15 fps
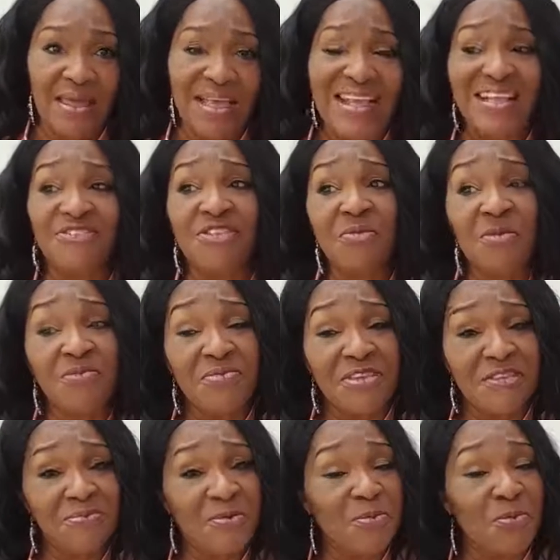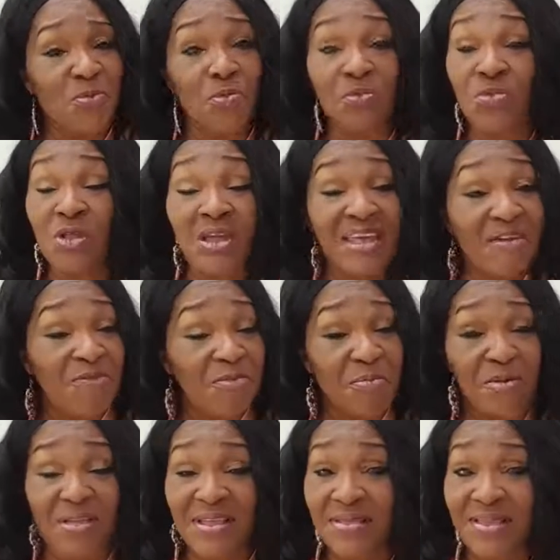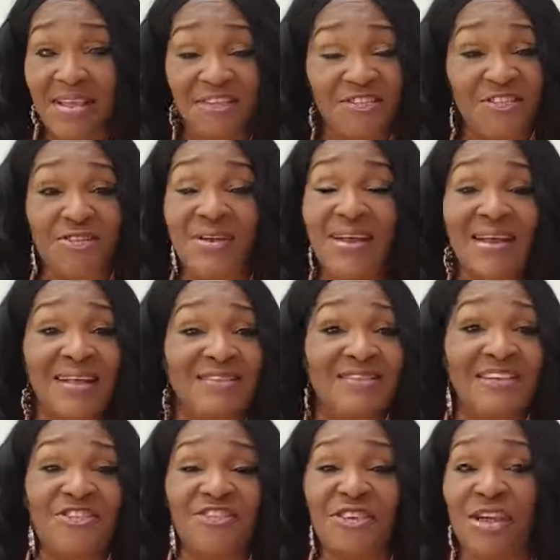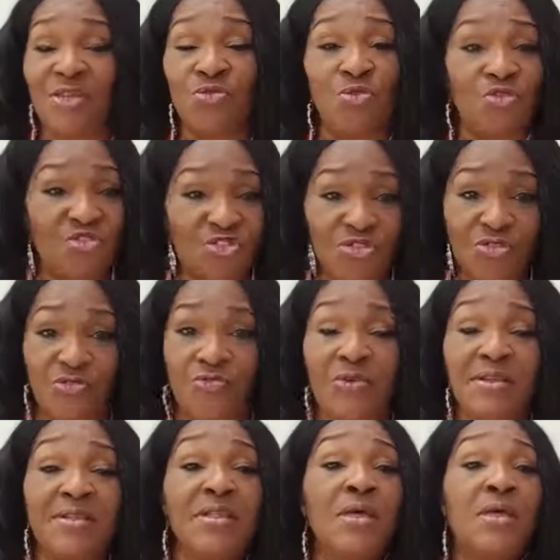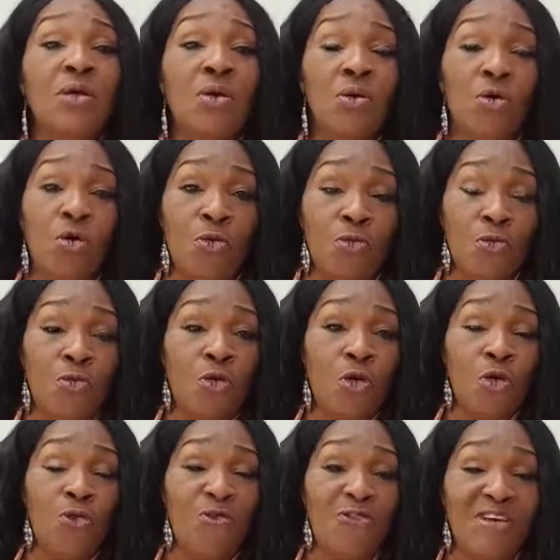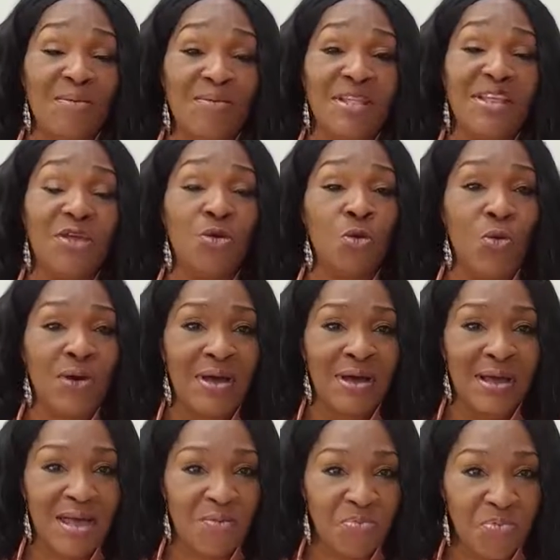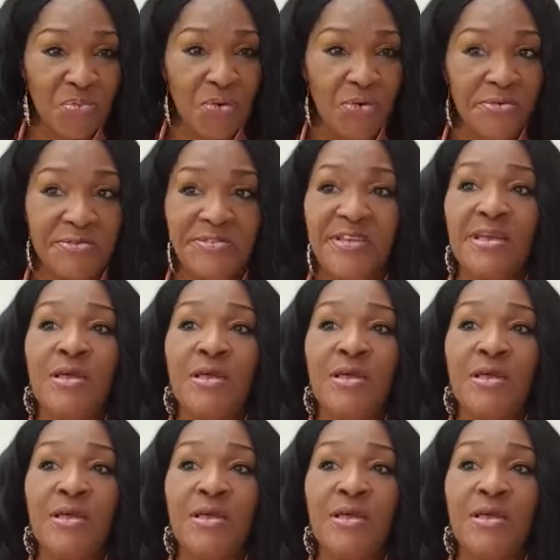And some of these people, not everybody in Nigeria has a child or children or family who are abroad,